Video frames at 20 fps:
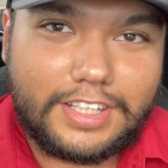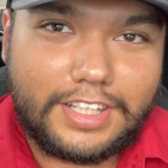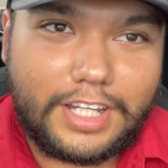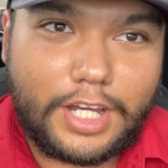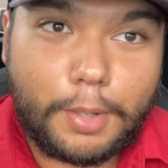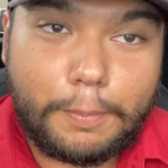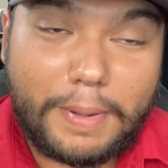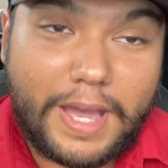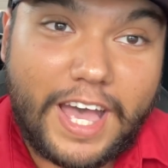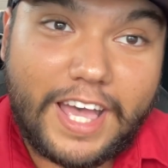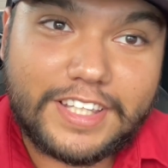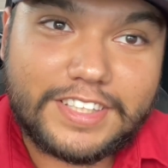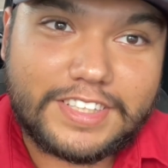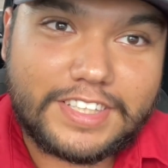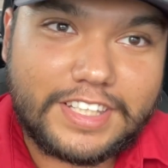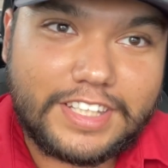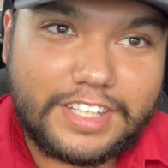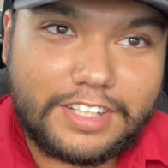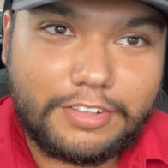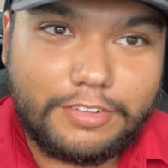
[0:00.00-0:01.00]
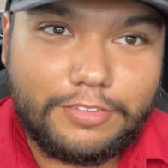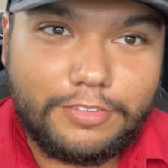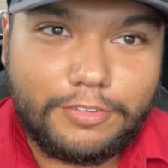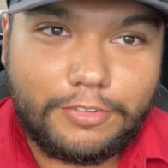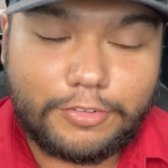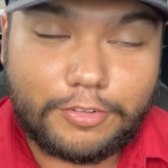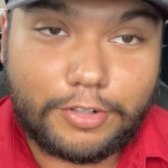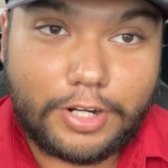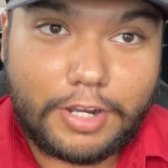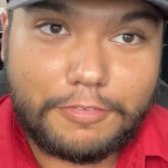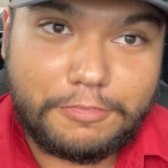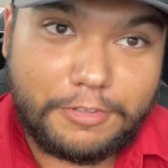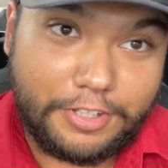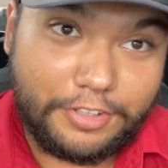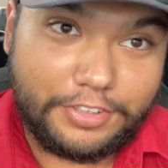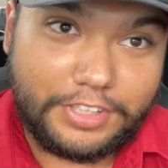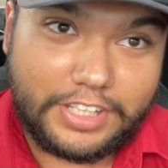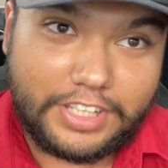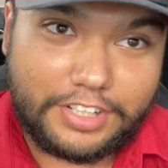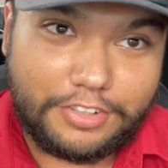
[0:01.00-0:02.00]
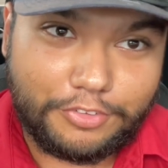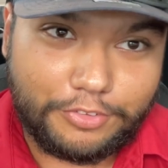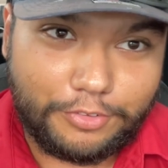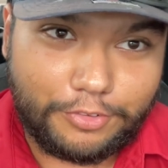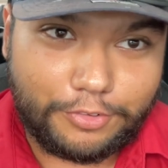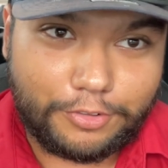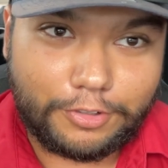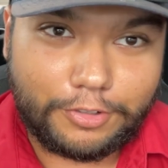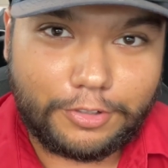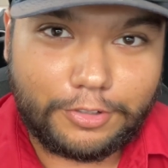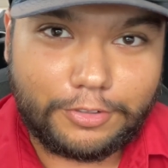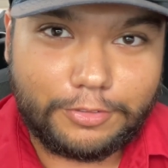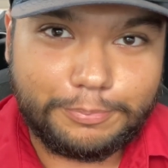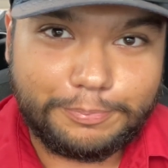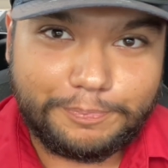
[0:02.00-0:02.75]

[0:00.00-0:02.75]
I passed it, or I failed it, or